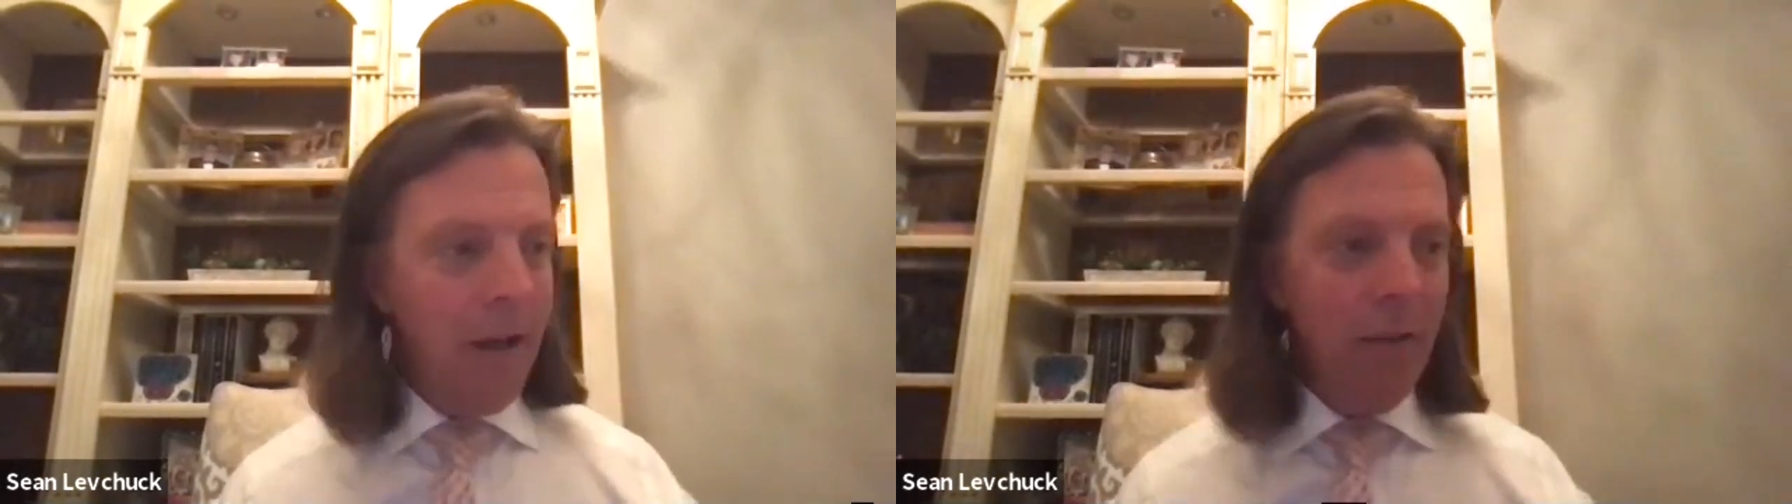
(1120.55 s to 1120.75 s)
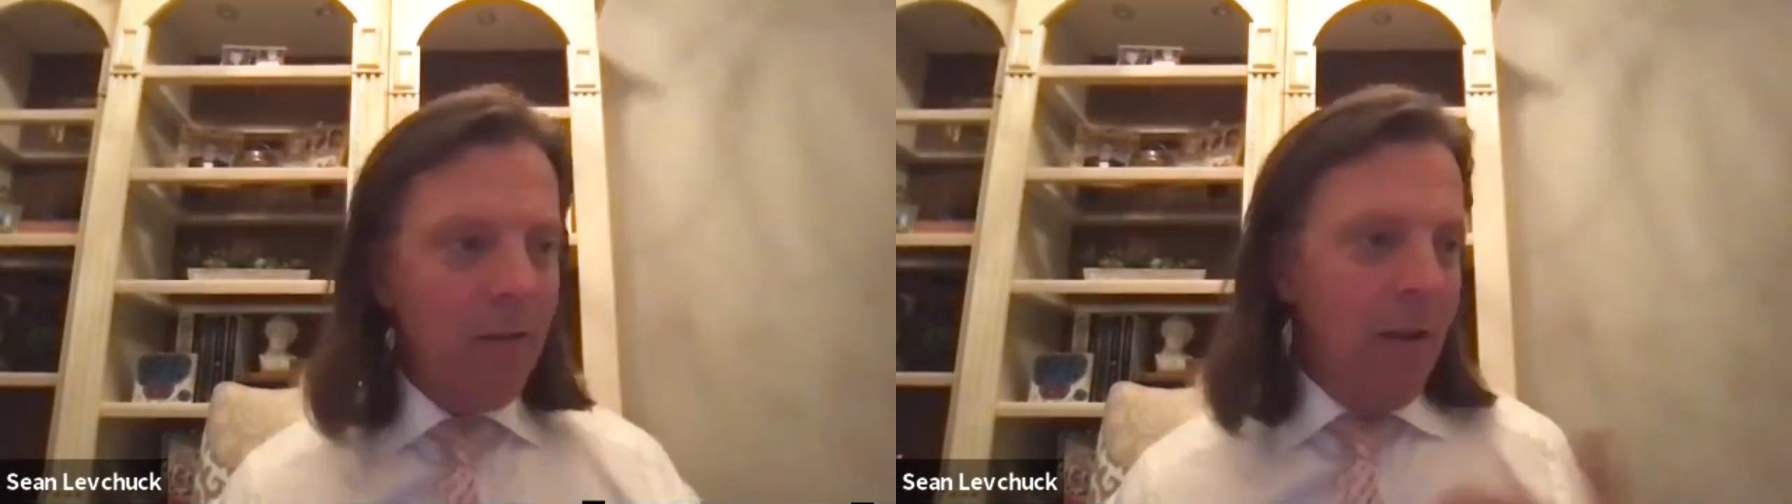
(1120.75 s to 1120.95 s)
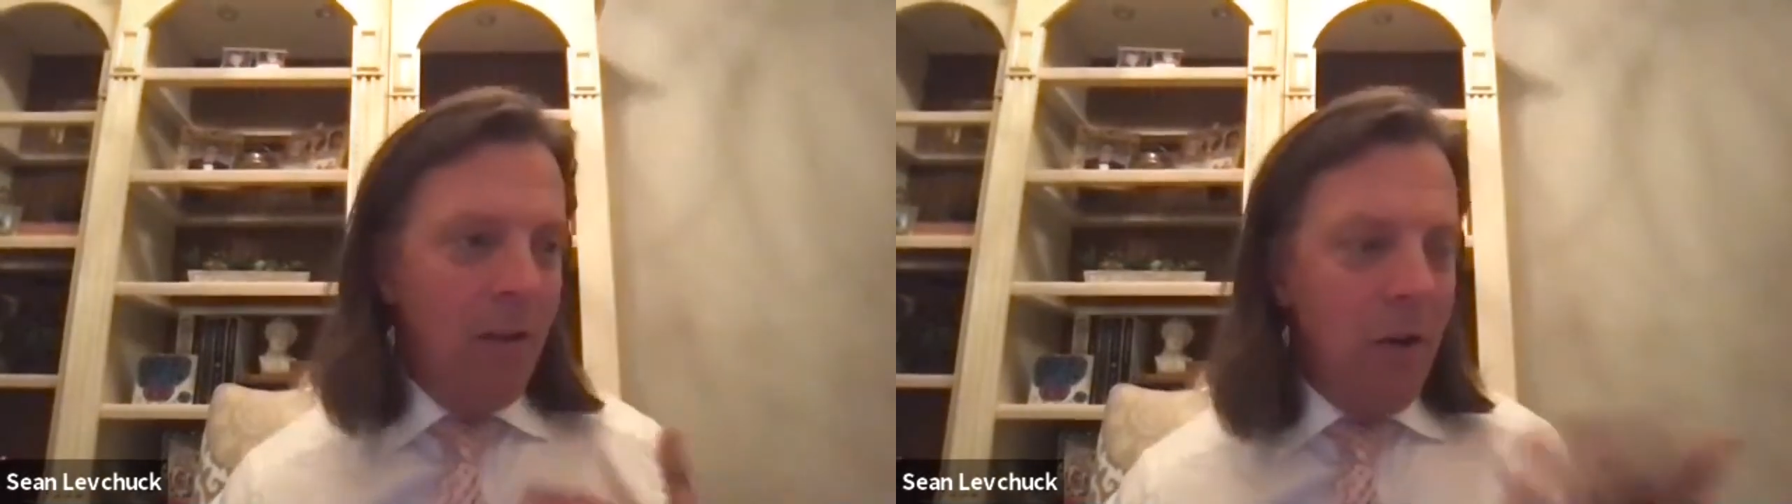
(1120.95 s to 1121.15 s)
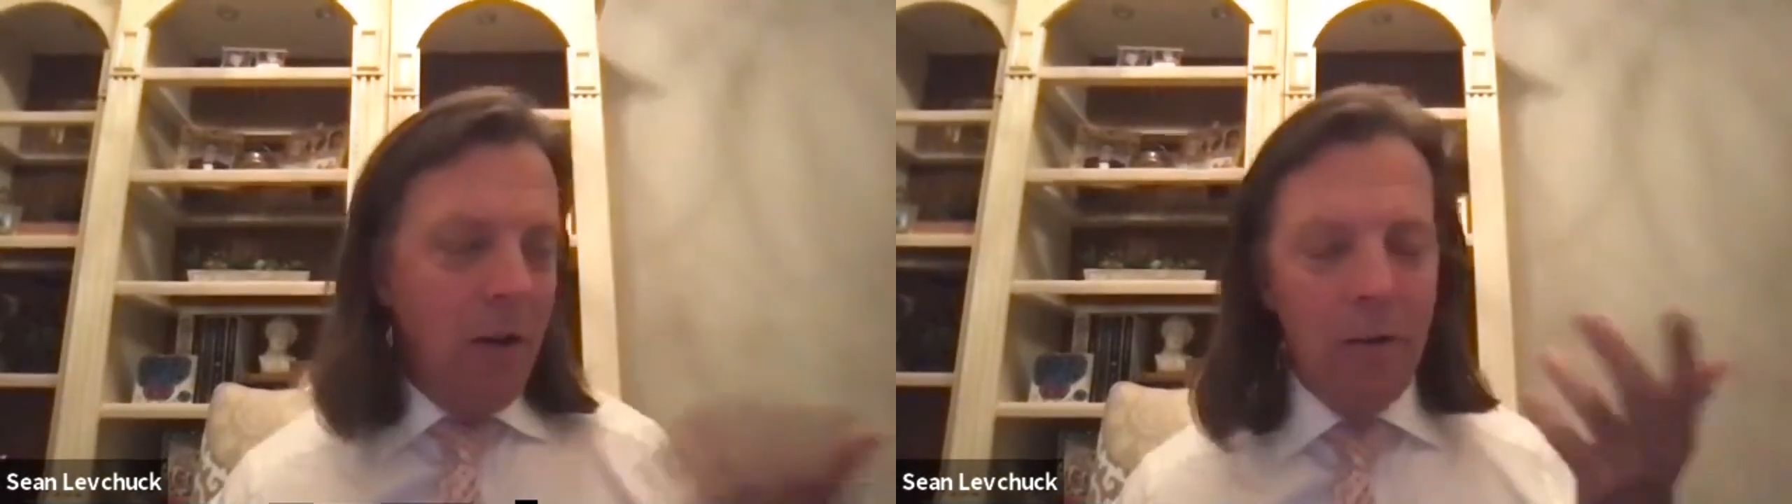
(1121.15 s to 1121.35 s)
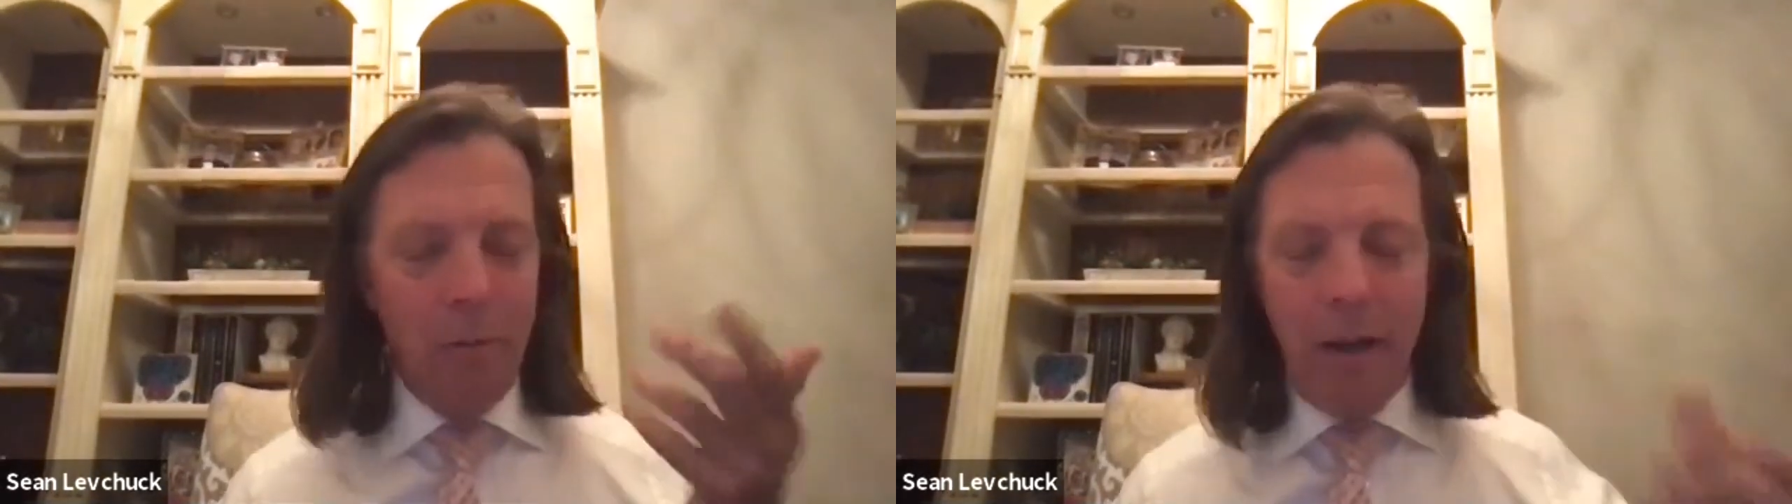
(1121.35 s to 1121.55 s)
his
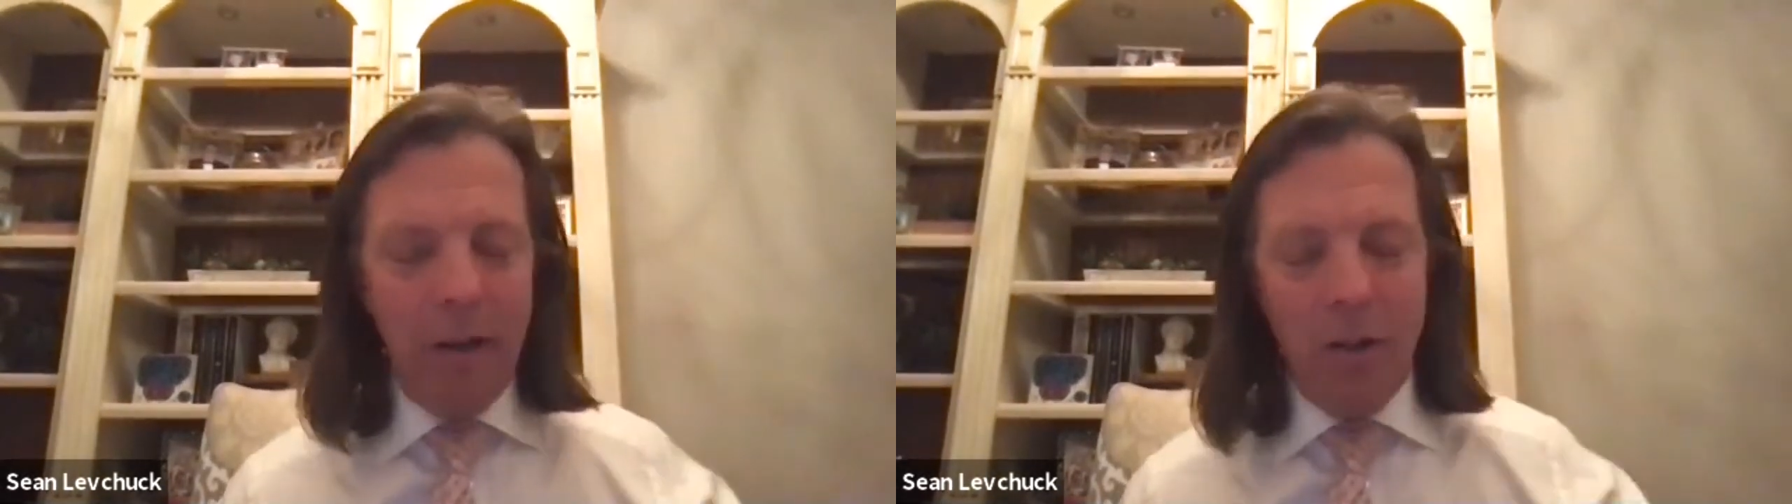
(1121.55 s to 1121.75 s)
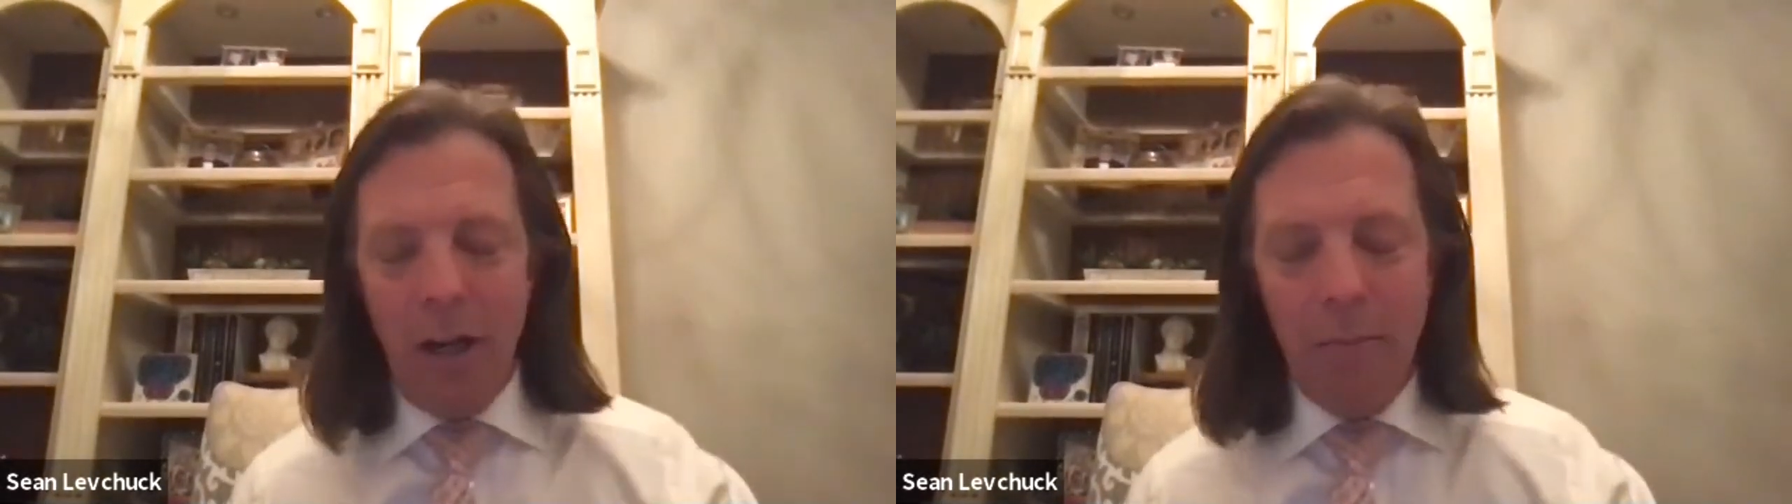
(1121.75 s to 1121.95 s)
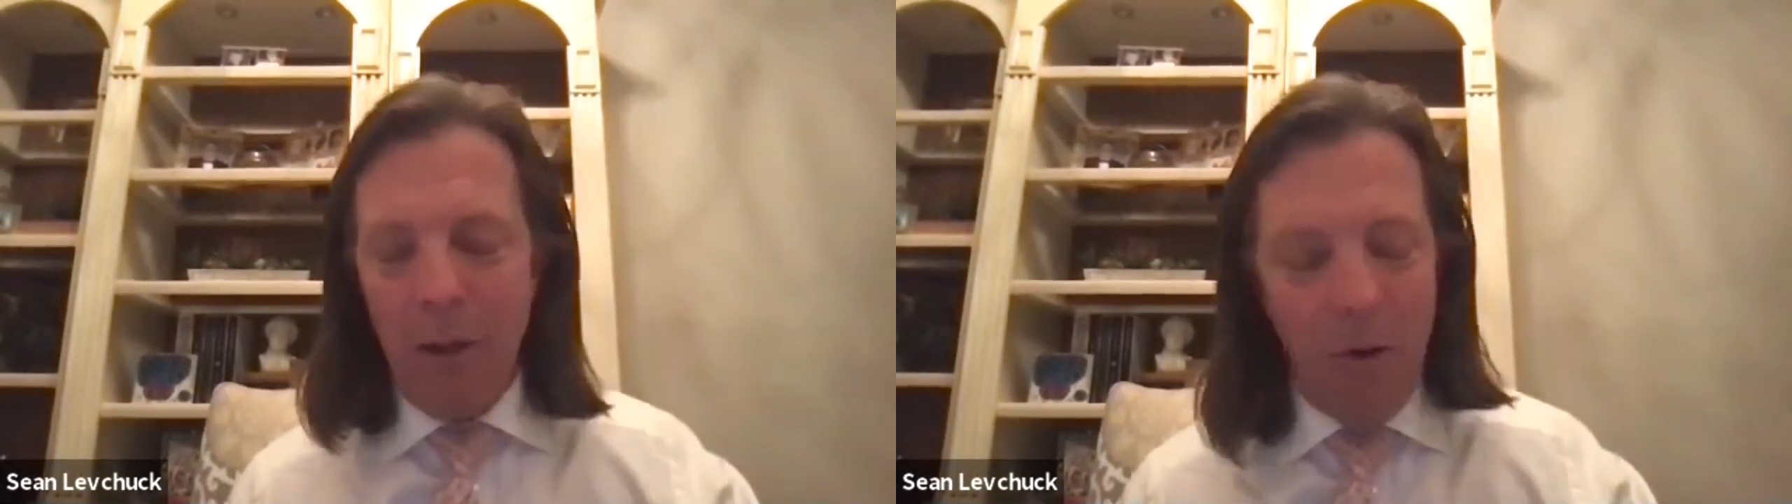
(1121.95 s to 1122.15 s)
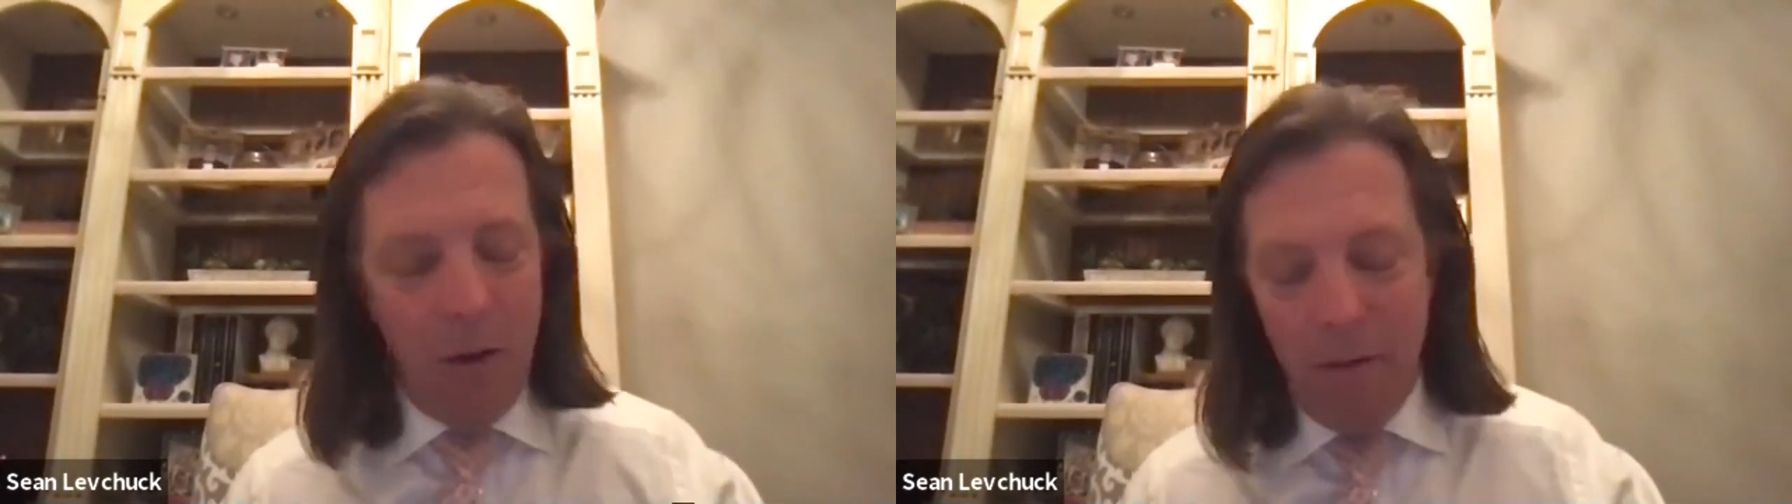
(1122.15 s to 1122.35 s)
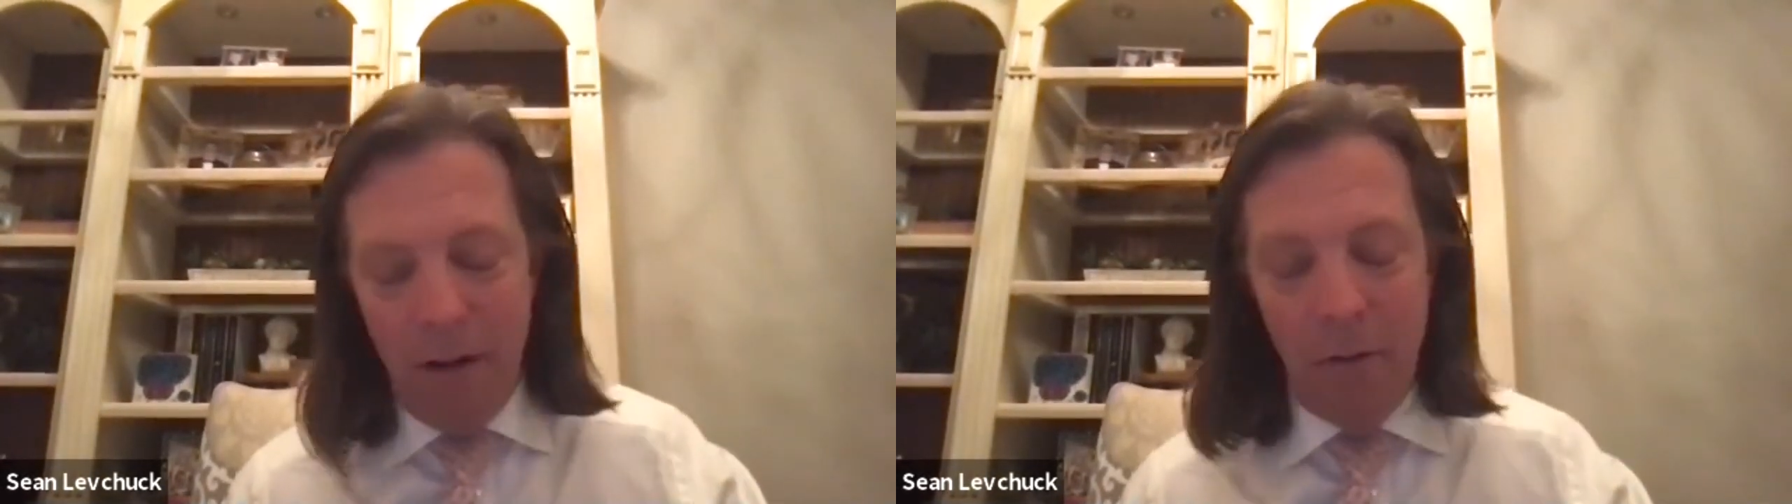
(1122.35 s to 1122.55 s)
heart's in better shape than all of us